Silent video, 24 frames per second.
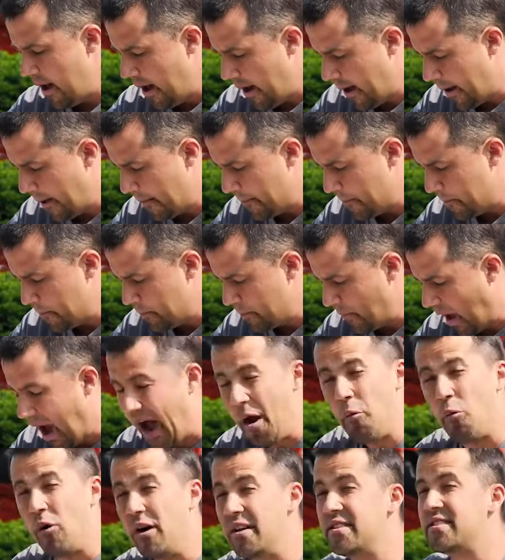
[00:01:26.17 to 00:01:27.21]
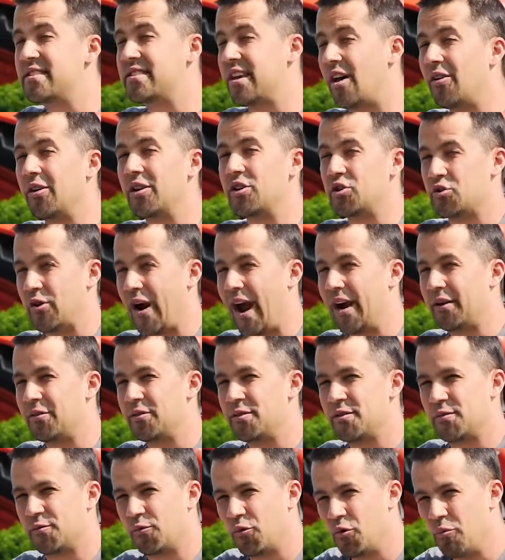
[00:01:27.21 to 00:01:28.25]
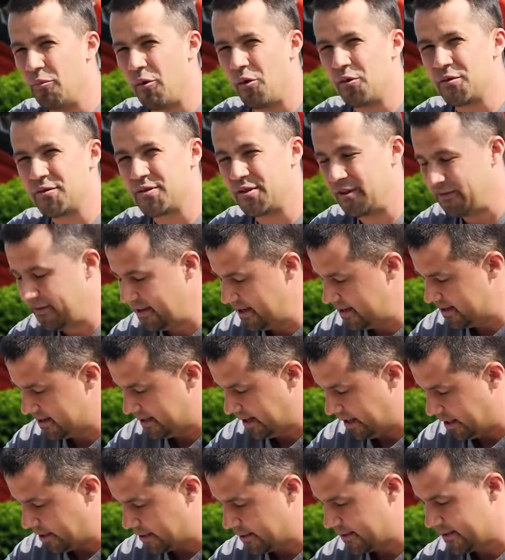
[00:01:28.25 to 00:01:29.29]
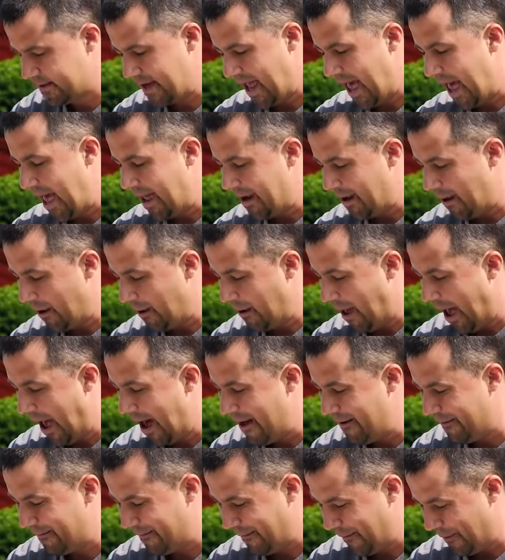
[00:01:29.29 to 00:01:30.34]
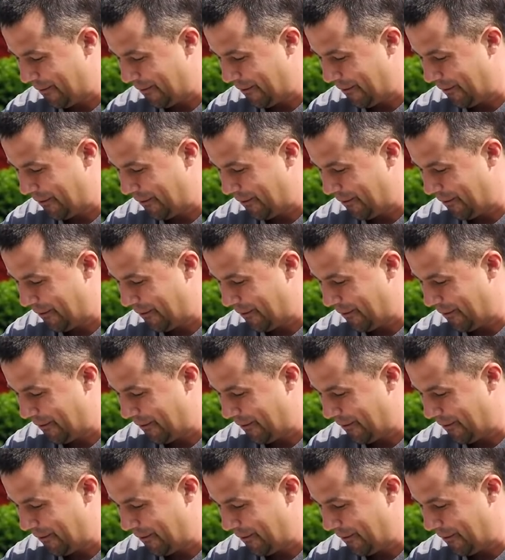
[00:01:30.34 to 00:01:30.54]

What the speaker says: I was selling tractors through most of these years and have